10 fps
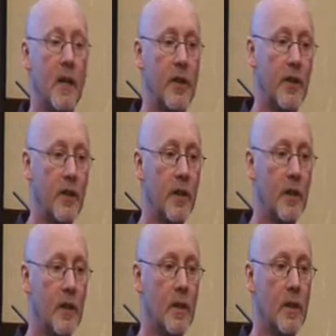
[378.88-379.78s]
list
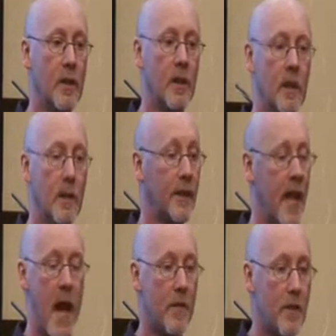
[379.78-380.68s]
that they
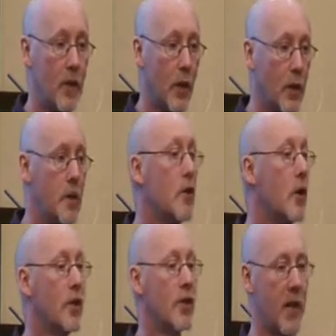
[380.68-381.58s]
haven't done, you're
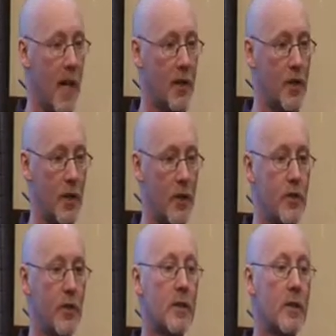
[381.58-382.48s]
going to challenge it,
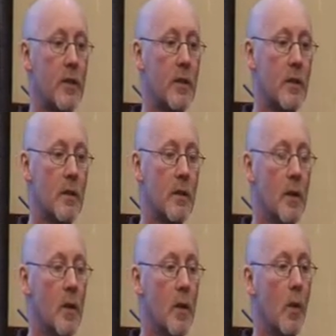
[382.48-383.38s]
aren't you?
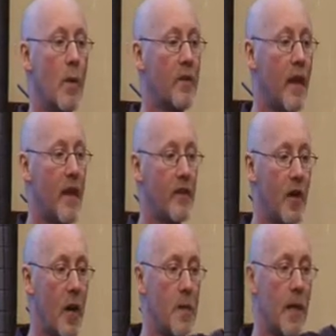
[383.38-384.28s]
When was the last
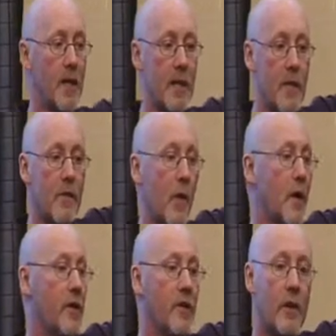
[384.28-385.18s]
time you got an
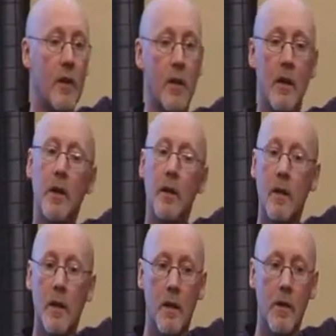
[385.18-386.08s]
invoice
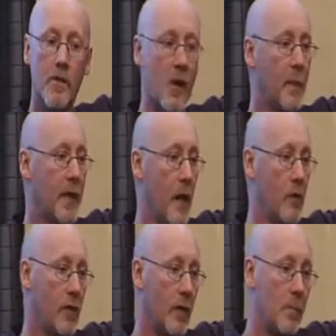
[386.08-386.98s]
from the
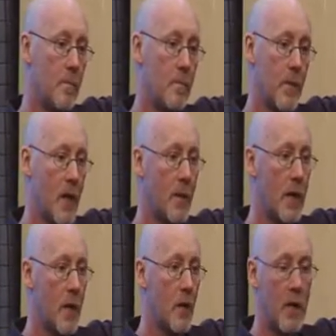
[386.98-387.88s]
council? Anybody
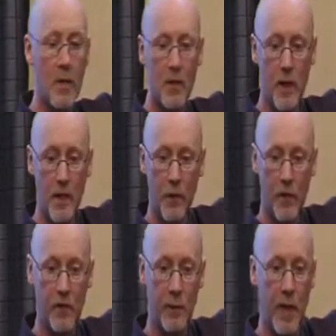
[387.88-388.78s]
here get an
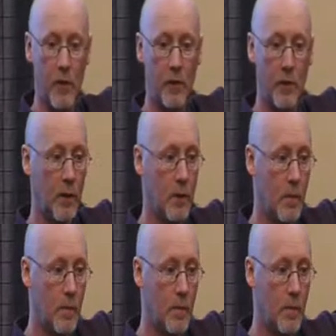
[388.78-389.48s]
invoice from the council?